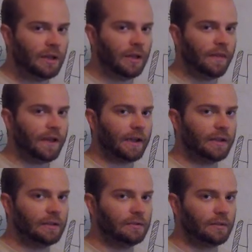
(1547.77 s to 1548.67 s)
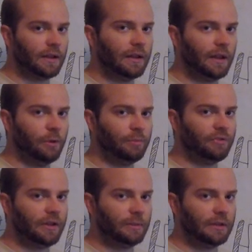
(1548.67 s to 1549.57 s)
and that can kind of help
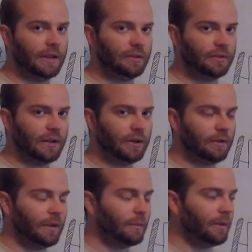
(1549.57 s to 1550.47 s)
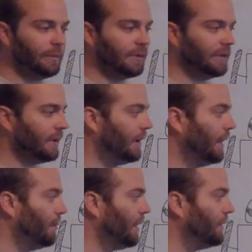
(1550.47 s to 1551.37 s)
stabilize it out, and that may be a
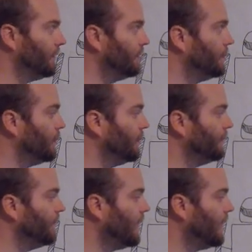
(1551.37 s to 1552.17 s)
net positive for you.